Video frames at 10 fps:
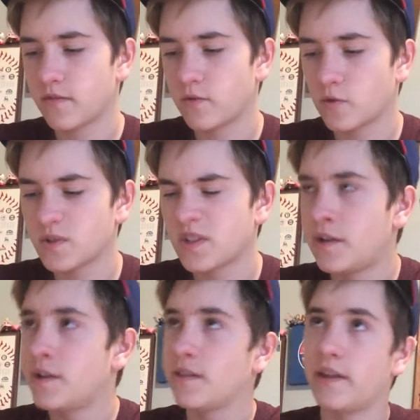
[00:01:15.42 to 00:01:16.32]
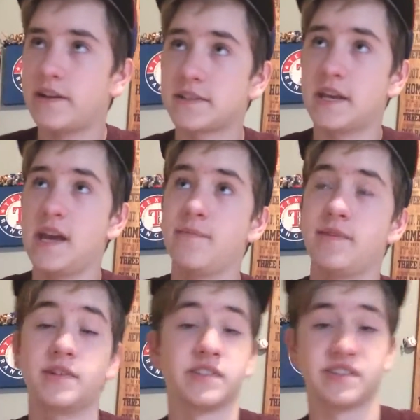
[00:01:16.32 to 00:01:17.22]
course, last game,
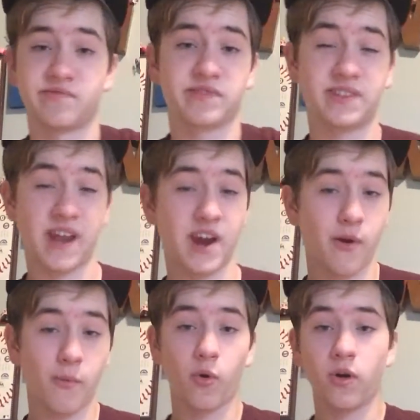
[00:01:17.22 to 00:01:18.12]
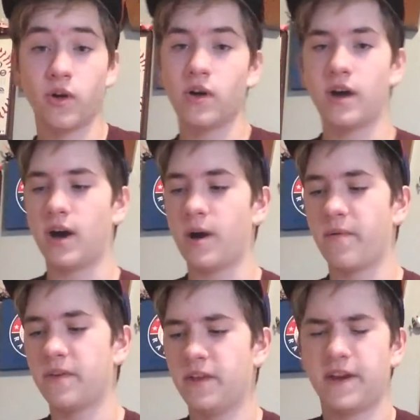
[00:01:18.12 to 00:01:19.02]
he just was terrible.
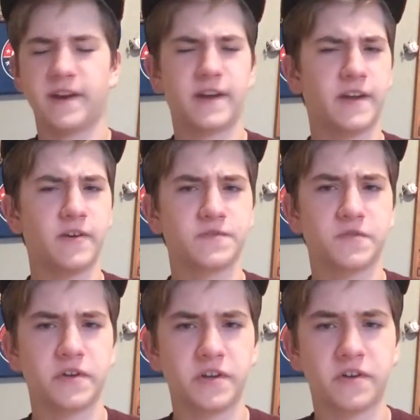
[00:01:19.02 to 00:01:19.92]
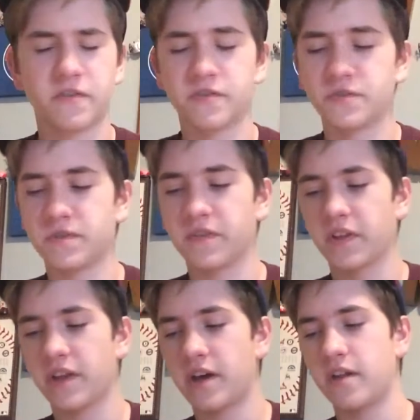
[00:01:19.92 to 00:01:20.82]
I think he had 9 carries for 8 yards or something
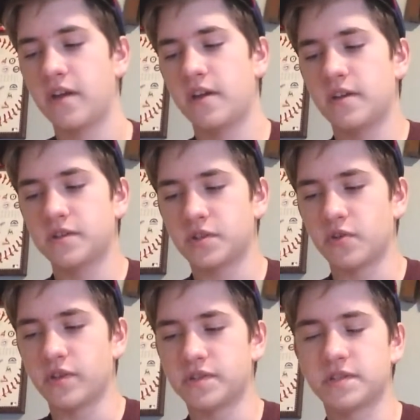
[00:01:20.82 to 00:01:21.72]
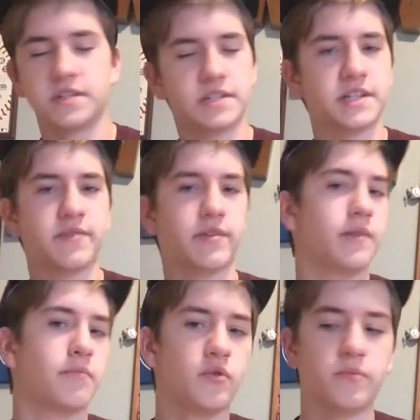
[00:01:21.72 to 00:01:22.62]
like that. So it's a
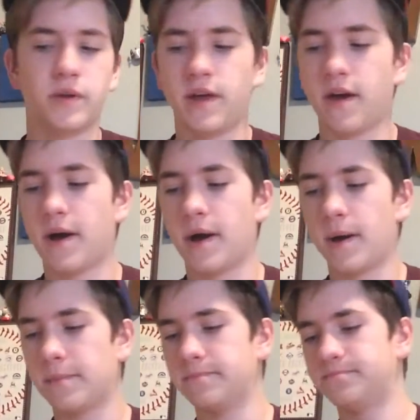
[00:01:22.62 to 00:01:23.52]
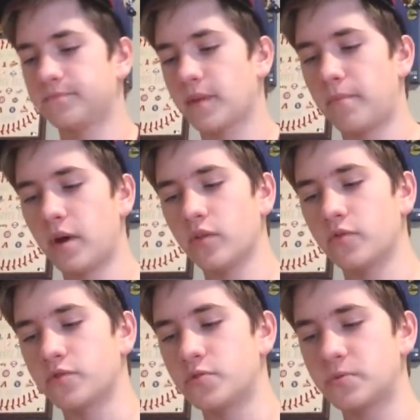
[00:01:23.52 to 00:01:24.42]
definite improvement.
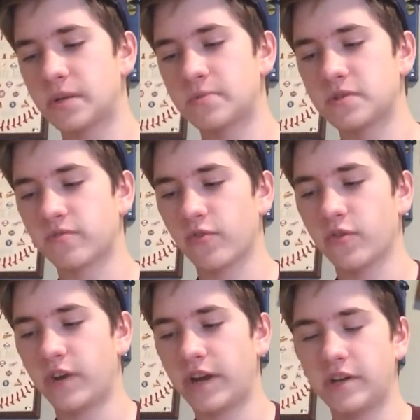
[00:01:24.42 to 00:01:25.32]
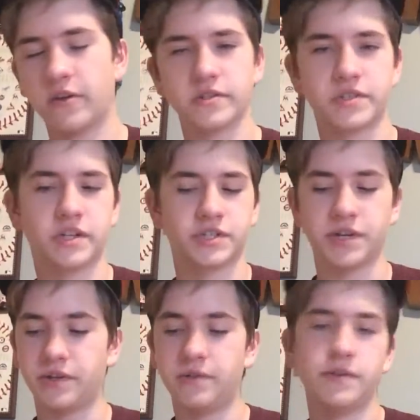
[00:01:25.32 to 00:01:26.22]
Butler, 2 receptions for 90 yards, a
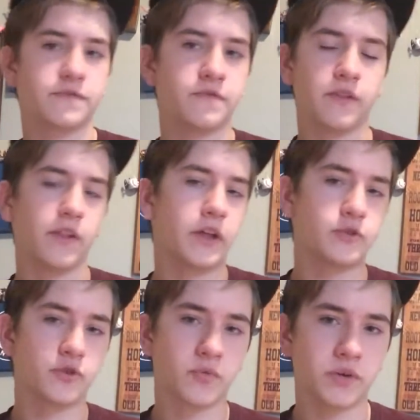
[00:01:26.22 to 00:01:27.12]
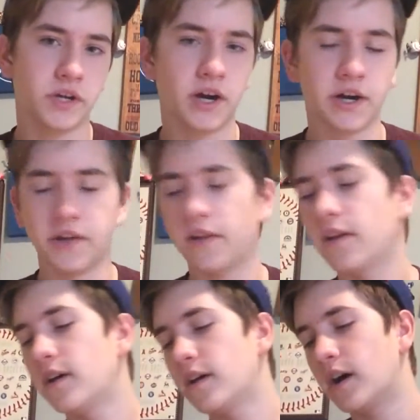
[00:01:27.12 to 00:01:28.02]
touchdown. He was electric when he got it.
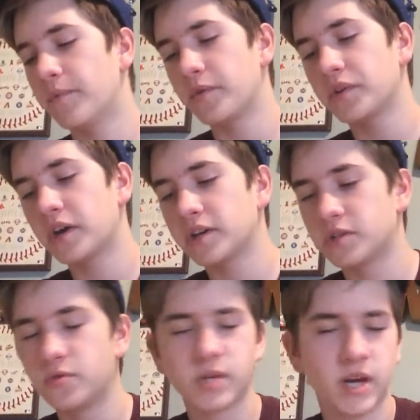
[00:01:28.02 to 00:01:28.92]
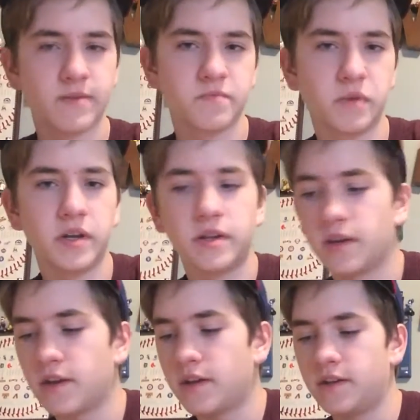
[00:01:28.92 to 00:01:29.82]
He only got it 2 times, but
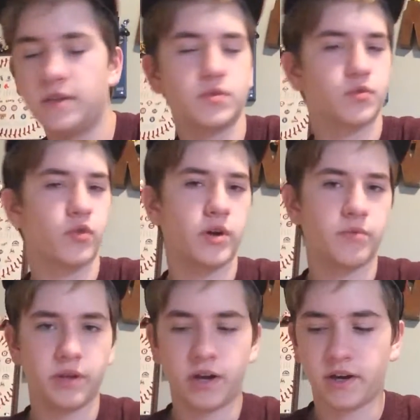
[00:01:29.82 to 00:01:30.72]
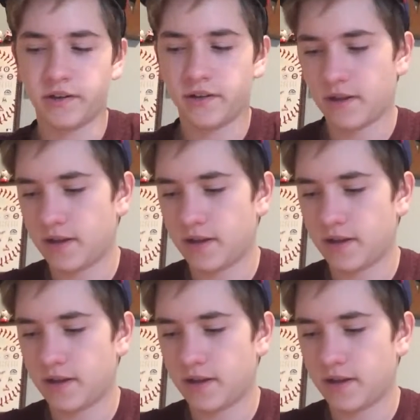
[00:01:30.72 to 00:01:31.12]
he was great when he got it.